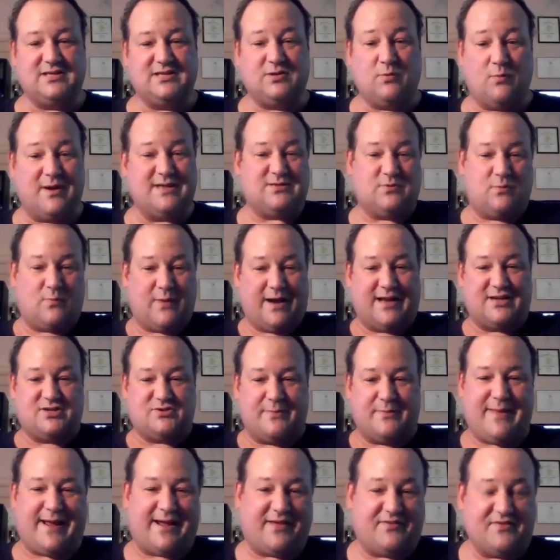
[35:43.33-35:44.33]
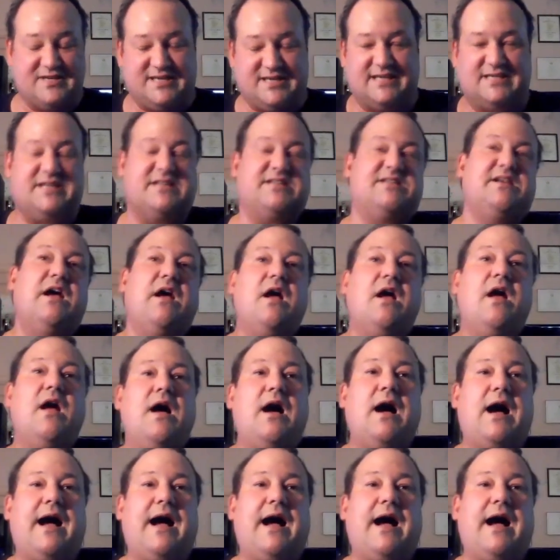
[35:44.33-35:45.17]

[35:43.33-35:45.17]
because it wasn't widescreen back in the 60s.